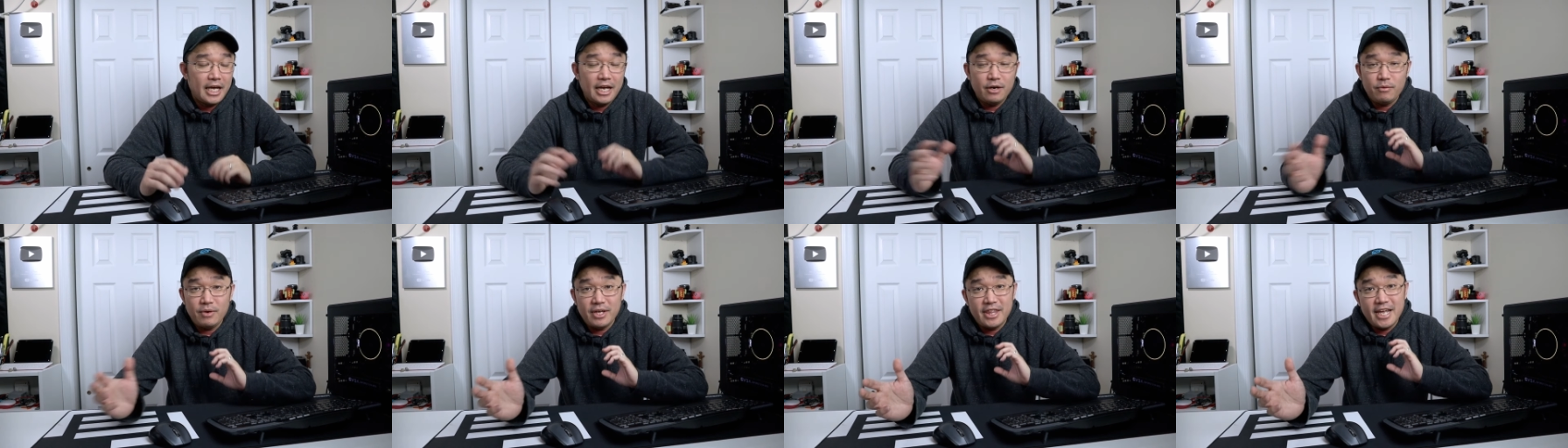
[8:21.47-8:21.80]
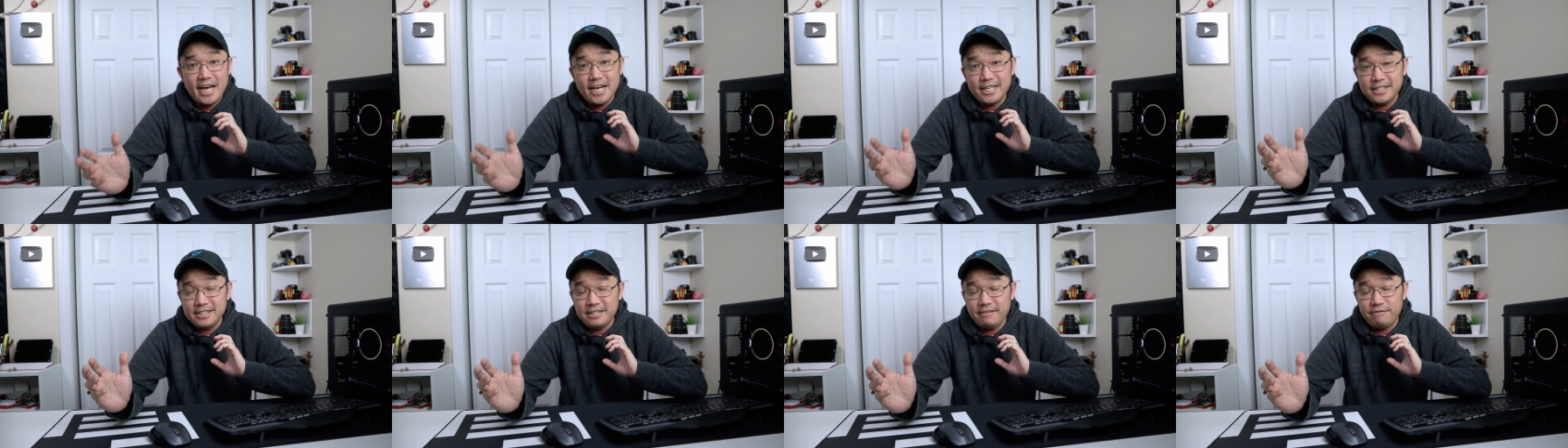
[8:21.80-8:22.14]
Anyway,
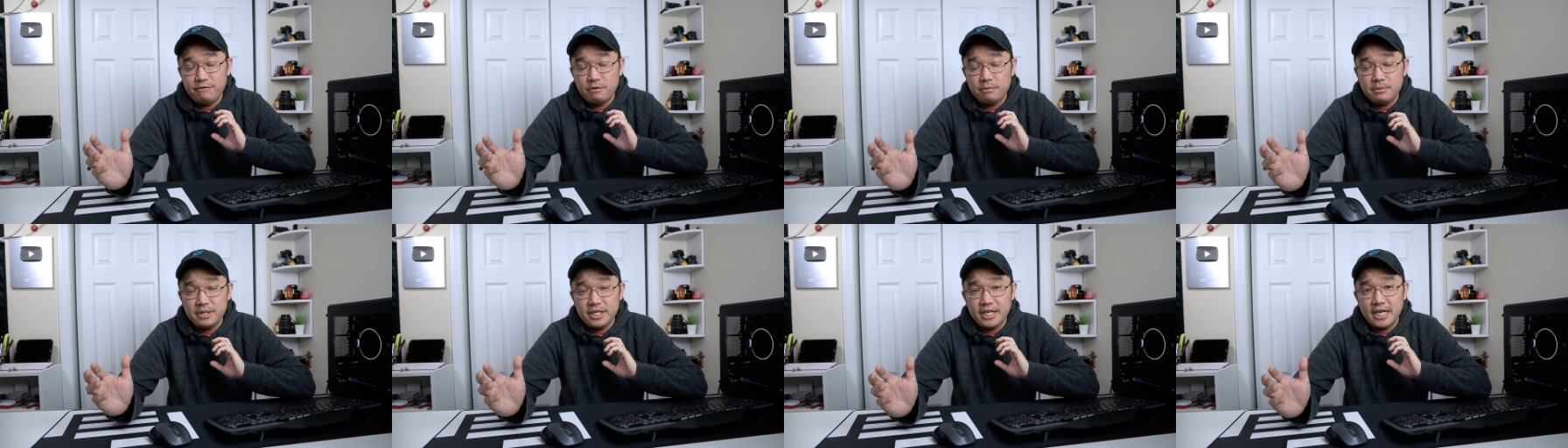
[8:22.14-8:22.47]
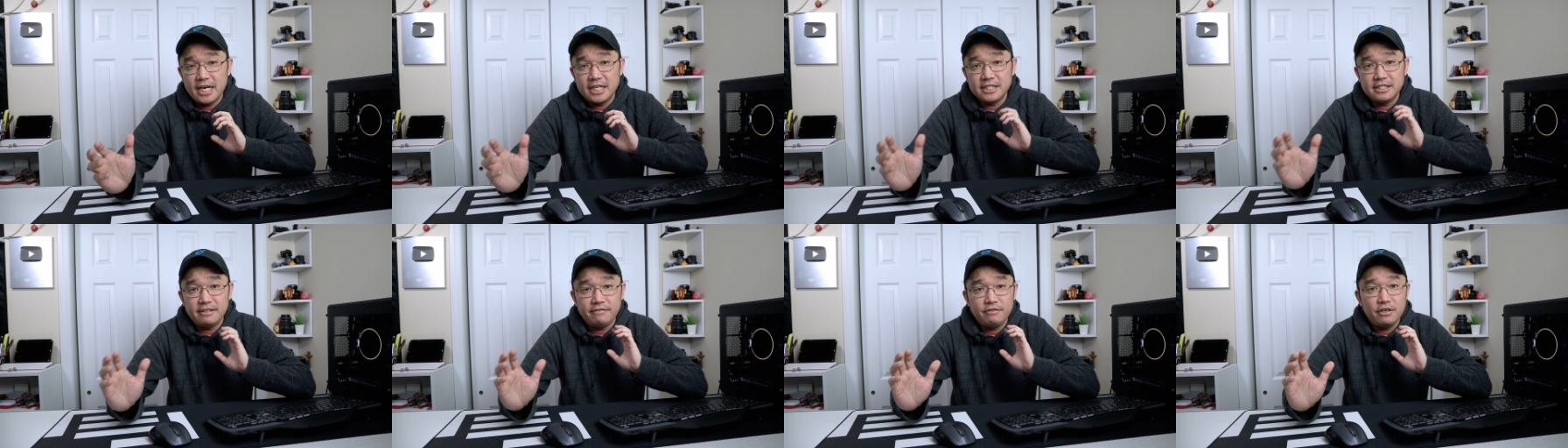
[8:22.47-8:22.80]
that is it for me,
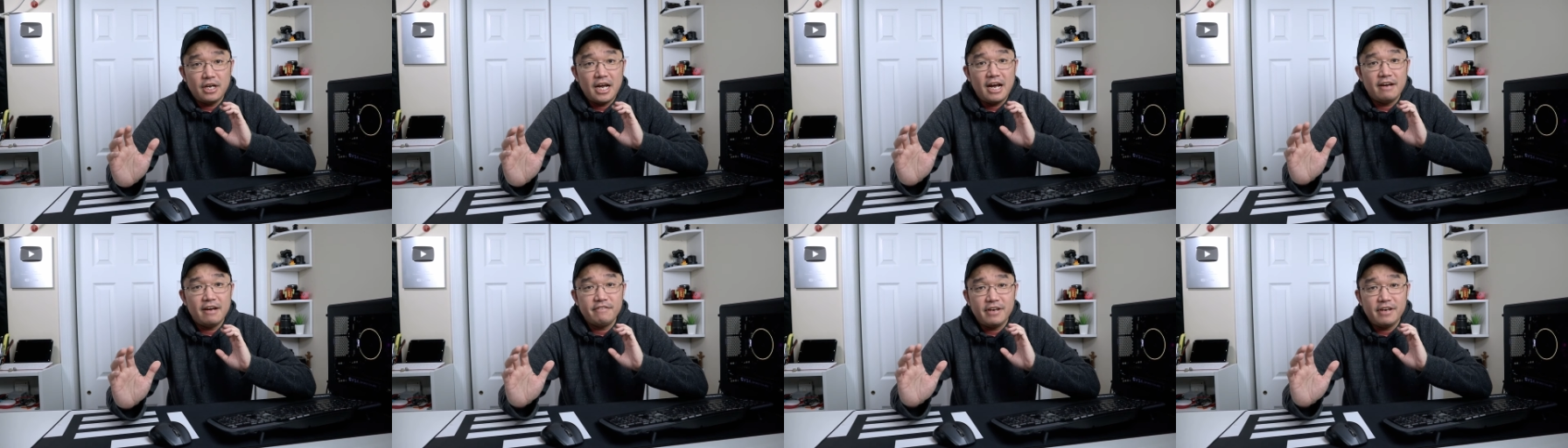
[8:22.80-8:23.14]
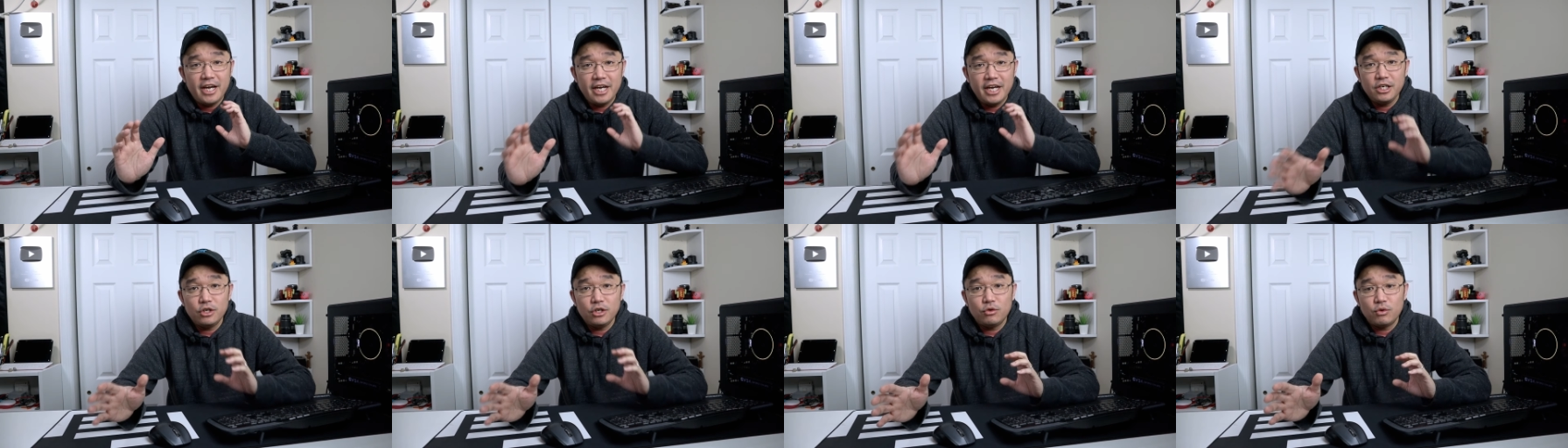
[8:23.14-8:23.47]
guys. If you have
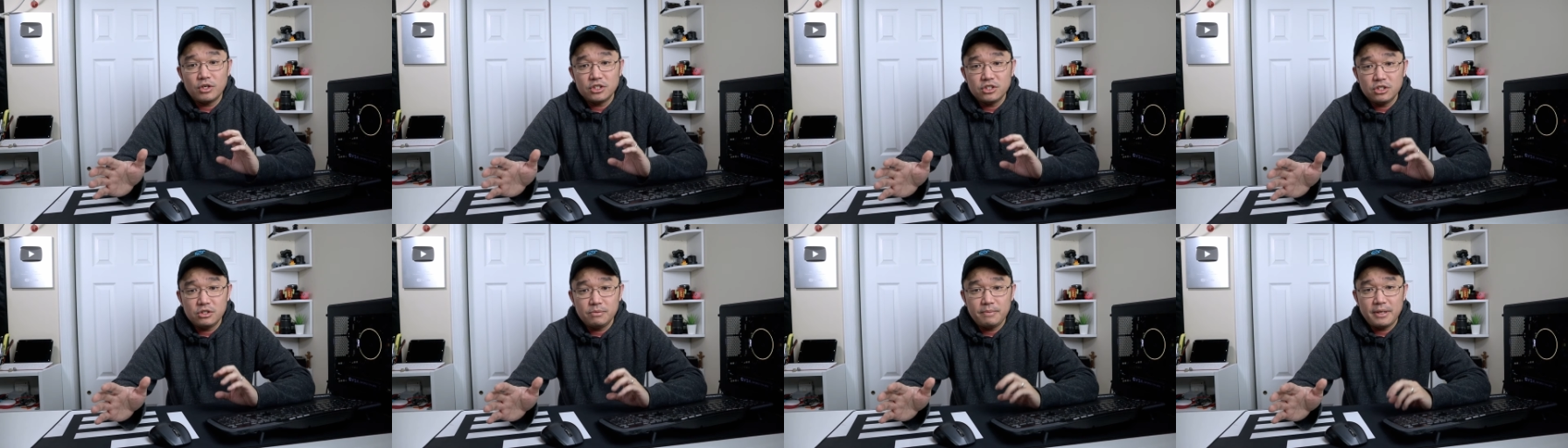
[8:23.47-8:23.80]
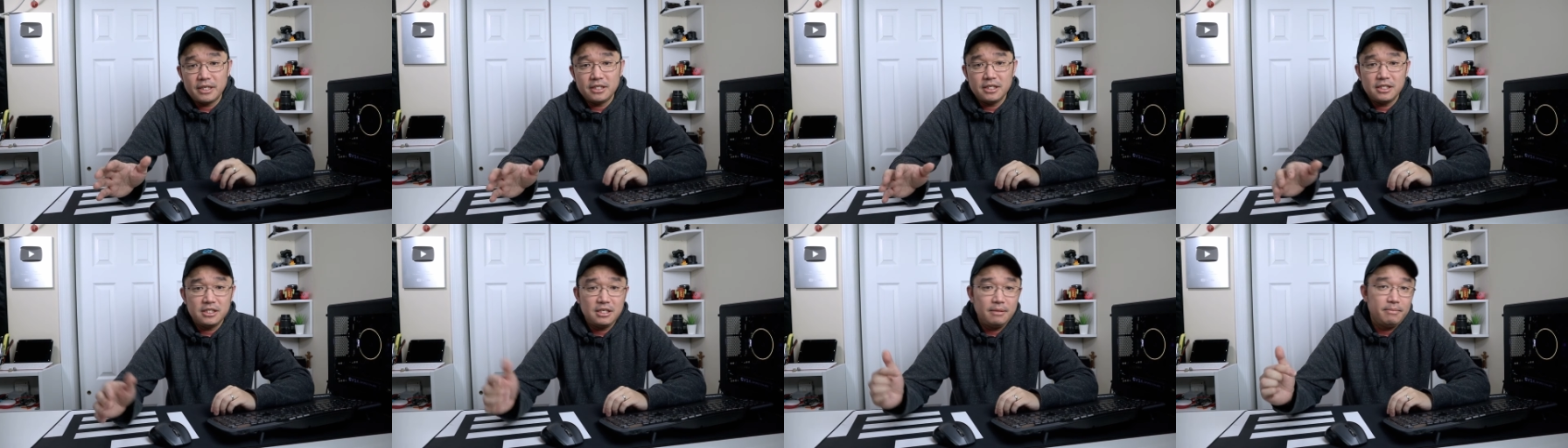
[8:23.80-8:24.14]
any questions
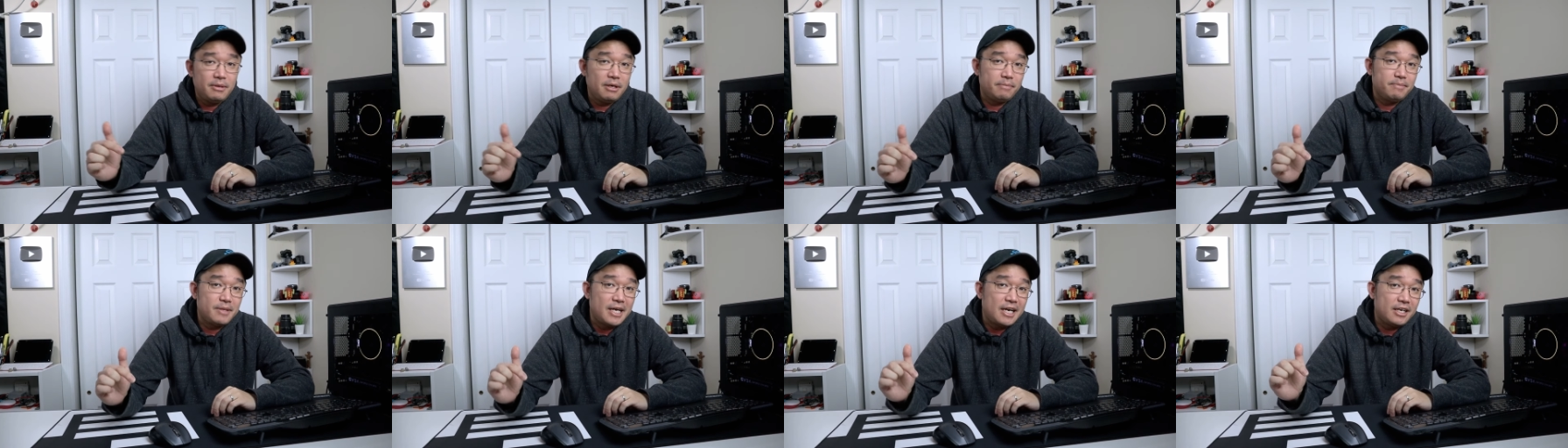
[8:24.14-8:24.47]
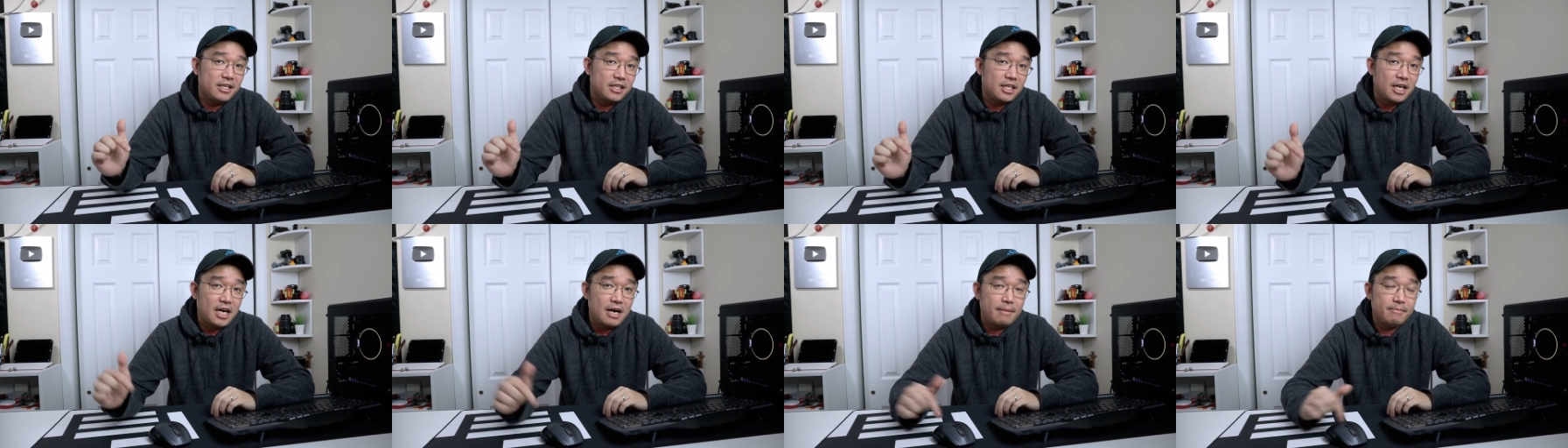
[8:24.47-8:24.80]
about this, hit me up down
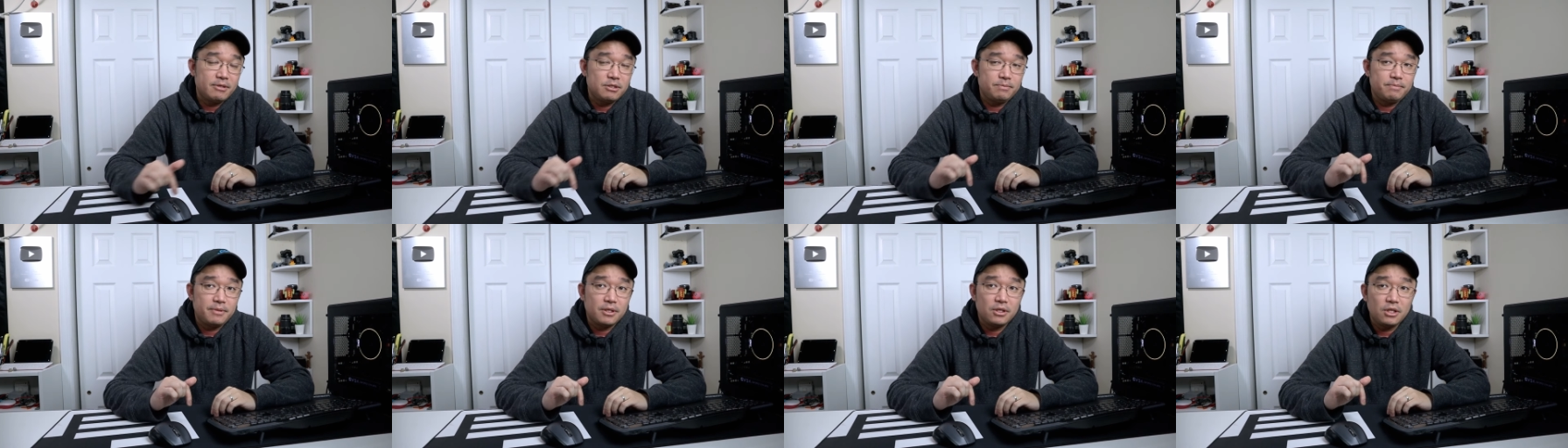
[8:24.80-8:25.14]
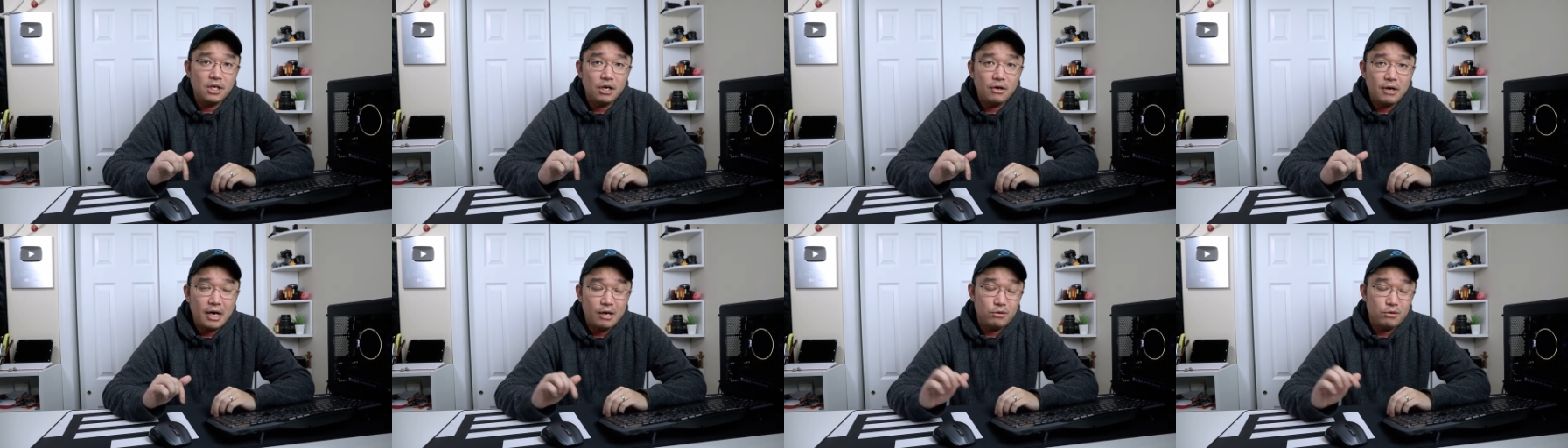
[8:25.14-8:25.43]
in the comments below.